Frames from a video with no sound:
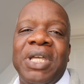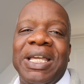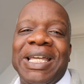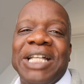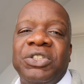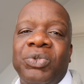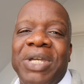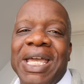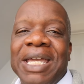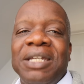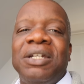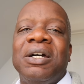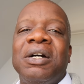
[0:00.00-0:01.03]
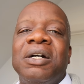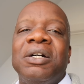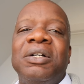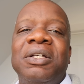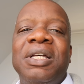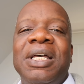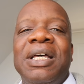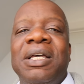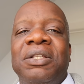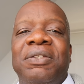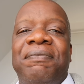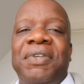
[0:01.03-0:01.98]
category N car,
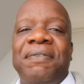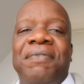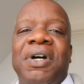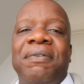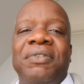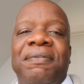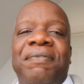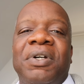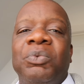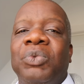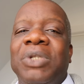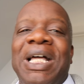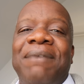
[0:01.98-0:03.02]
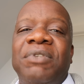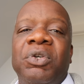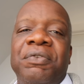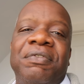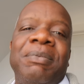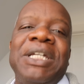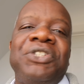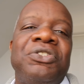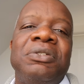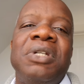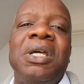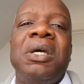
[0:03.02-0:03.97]
the V5 on the front will have no
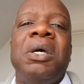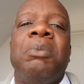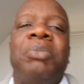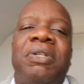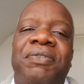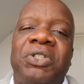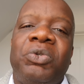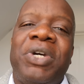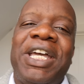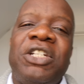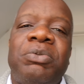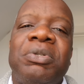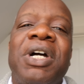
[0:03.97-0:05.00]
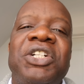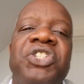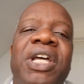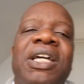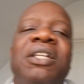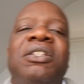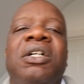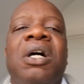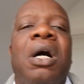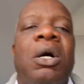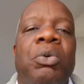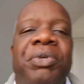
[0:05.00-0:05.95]
information, but if you do a HPI check, the
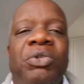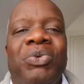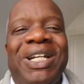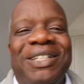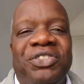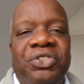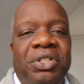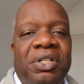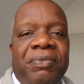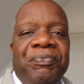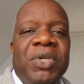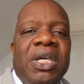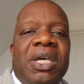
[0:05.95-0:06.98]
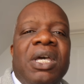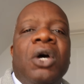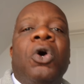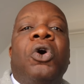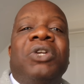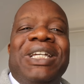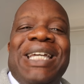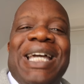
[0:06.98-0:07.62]
car will be registered. On a